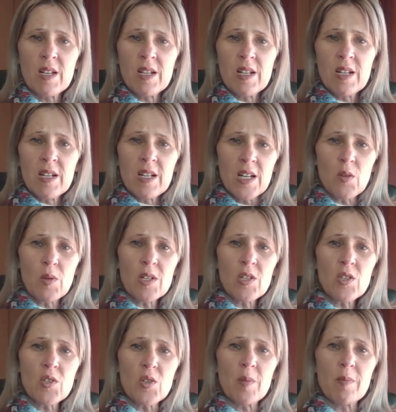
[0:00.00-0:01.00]
And I want you
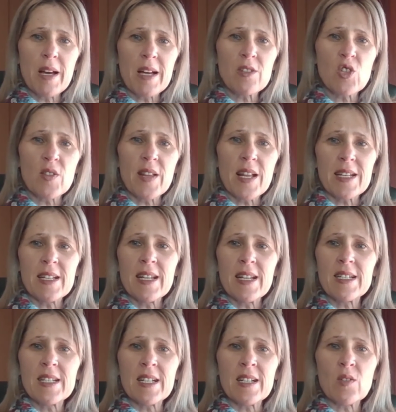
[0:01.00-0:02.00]
to imagine that
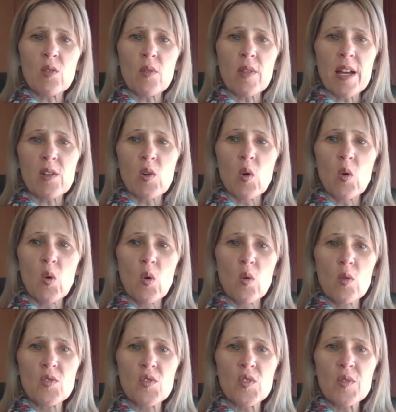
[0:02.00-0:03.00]
netting or that gauze